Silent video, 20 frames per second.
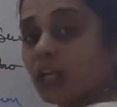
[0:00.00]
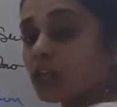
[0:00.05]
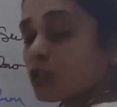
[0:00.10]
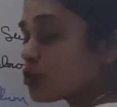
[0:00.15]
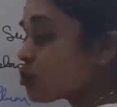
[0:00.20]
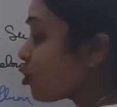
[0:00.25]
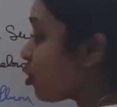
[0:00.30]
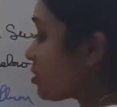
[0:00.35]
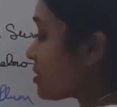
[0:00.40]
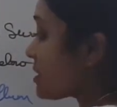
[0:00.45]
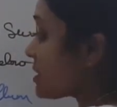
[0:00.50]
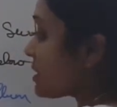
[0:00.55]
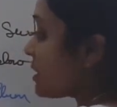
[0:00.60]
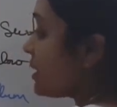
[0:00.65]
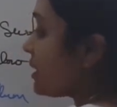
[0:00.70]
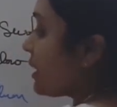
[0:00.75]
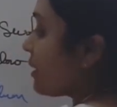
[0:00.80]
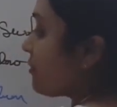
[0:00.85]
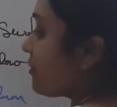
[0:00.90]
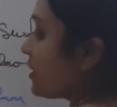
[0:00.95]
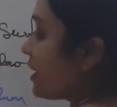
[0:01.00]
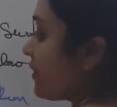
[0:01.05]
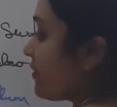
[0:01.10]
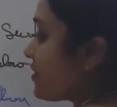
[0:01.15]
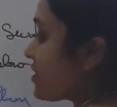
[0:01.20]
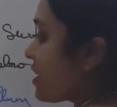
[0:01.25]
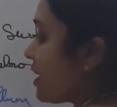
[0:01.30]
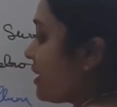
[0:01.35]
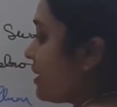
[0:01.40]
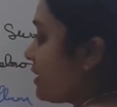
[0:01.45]
Zostera, we have
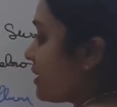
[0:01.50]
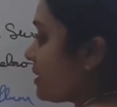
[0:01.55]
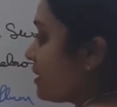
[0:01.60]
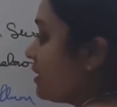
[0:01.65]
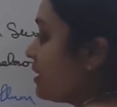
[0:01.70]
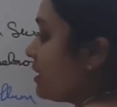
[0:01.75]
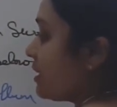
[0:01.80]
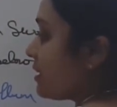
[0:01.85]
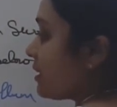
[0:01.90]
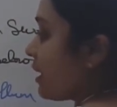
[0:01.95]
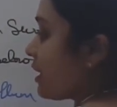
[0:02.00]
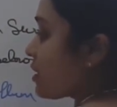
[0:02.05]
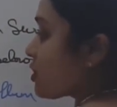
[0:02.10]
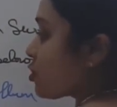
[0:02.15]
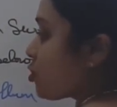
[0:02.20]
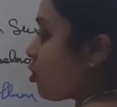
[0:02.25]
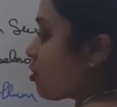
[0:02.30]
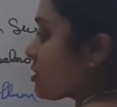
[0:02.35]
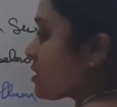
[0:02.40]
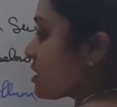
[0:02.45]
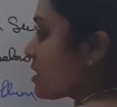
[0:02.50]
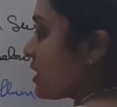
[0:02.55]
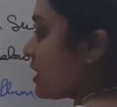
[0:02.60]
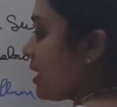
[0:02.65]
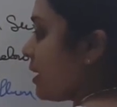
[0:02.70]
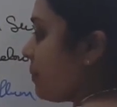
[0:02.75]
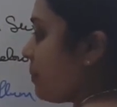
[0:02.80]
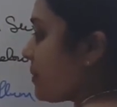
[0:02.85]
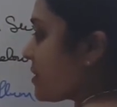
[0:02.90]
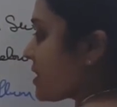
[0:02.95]
studied that
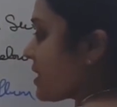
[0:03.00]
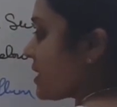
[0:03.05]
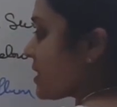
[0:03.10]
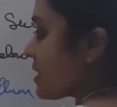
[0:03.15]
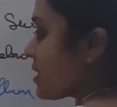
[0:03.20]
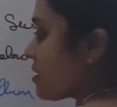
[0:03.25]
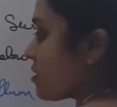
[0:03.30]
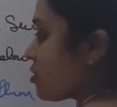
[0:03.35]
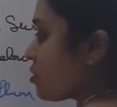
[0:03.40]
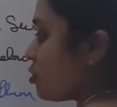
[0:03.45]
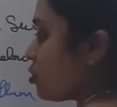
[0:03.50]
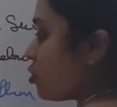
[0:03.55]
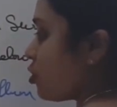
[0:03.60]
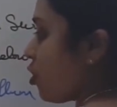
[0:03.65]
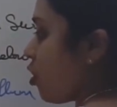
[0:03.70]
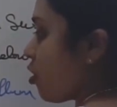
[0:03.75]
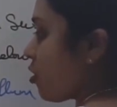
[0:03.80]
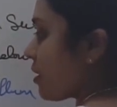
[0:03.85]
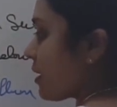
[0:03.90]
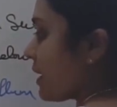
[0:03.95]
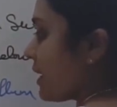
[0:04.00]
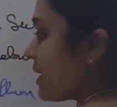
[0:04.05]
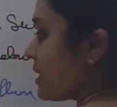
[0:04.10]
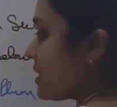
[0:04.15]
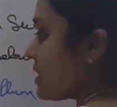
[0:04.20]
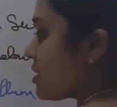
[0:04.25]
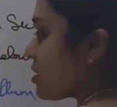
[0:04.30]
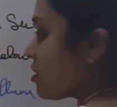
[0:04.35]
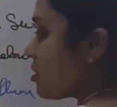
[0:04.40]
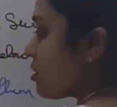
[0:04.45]
Zostera possesses
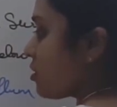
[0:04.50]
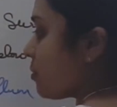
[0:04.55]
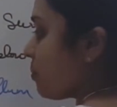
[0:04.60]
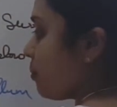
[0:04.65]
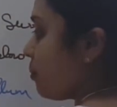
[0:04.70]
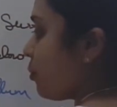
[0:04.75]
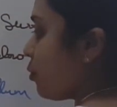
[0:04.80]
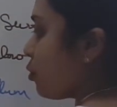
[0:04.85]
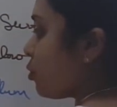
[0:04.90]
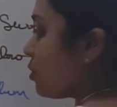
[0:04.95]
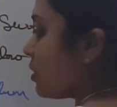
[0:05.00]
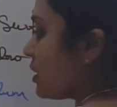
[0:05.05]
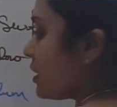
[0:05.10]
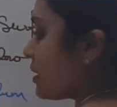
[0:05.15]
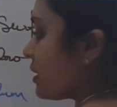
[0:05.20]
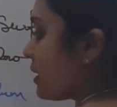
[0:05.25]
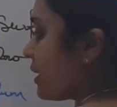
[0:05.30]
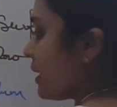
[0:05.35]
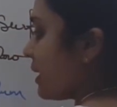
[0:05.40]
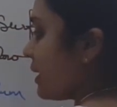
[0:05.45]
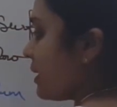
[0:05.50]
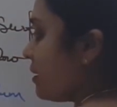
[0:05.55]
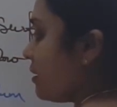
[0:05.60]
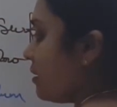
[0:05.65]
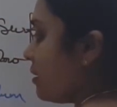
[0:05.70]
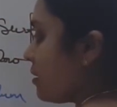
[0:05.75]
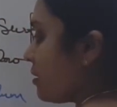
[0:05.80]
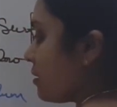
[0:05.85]
longest pollen grain.